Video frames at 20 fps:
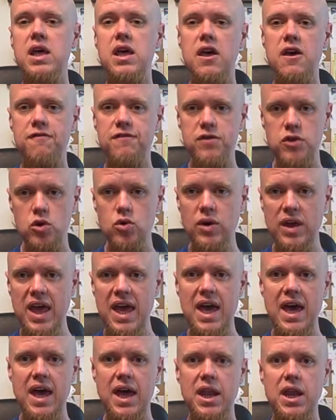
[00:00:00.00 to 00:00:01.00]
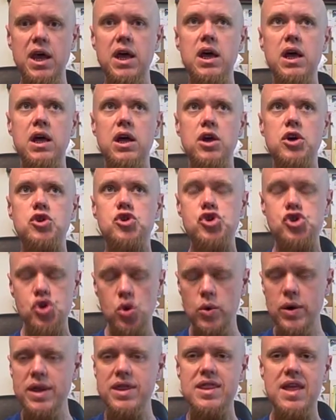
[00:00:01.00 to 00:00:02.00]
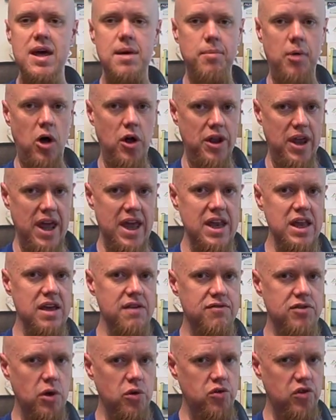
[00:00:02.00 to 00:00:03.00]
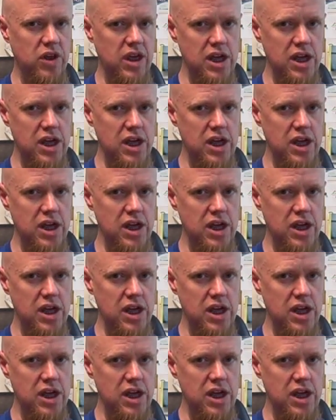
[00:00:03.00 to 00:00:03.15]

If you can join them on any of those